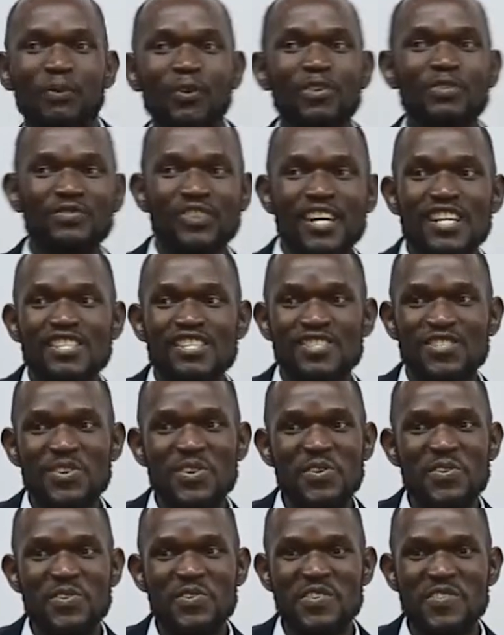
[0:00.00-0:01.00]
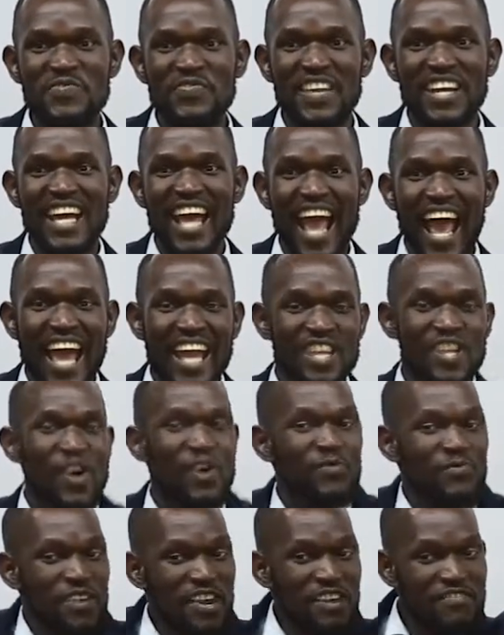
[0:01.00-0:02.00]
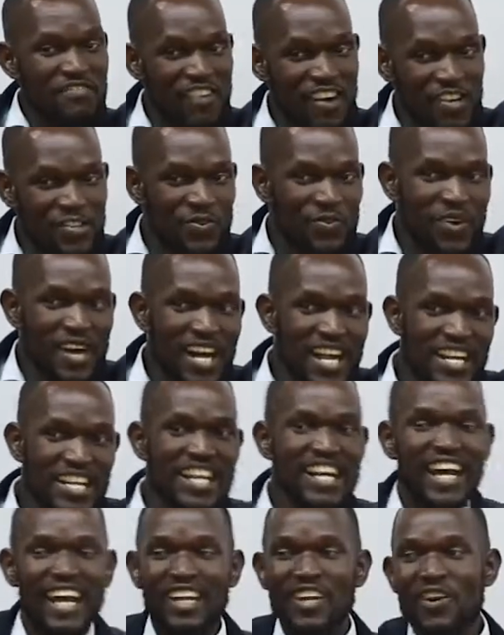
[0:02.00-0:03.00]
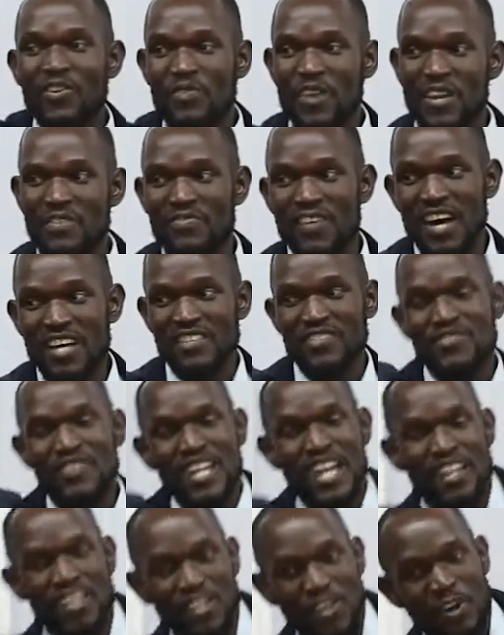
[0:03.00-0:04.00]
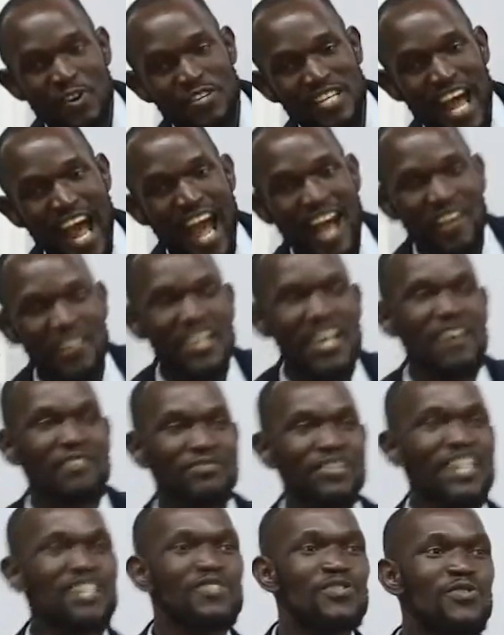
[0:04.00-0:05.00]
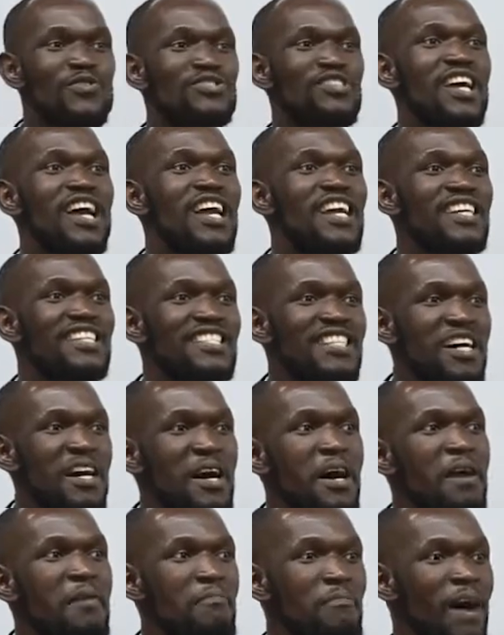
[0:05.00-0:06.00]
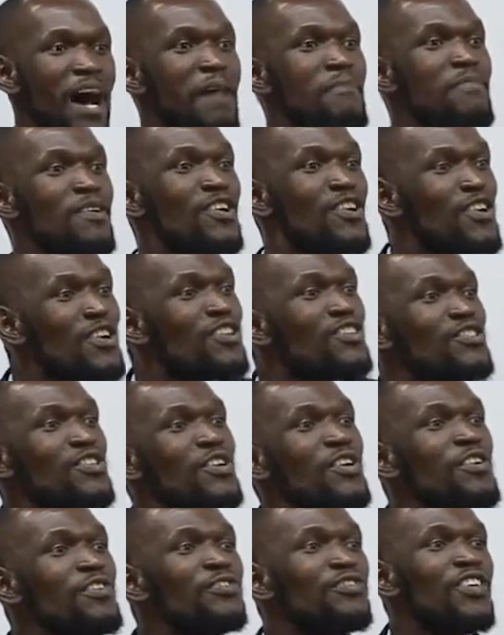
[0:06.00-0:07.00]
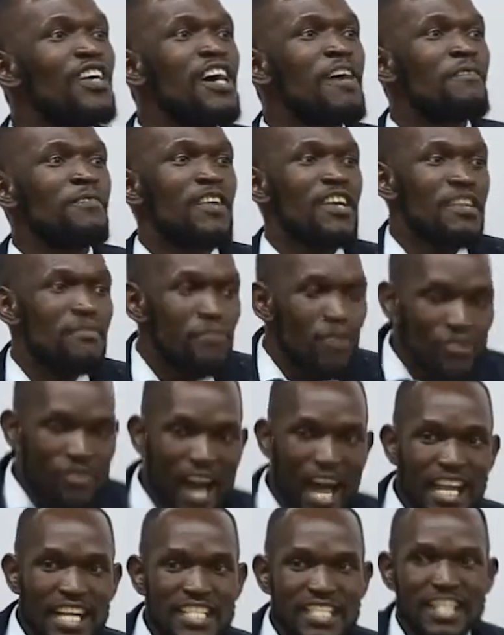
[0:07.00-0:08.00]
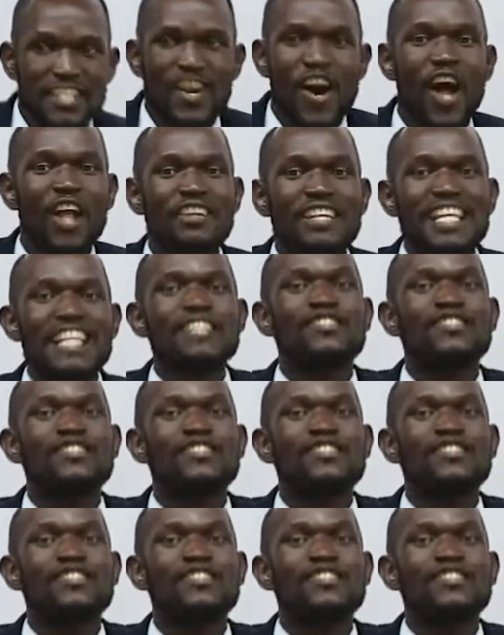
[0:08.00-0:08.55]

pull verse 2 and don't read verse 1 and don't read verse 3 and go down, verse 2 says, But because of the immorality and all that.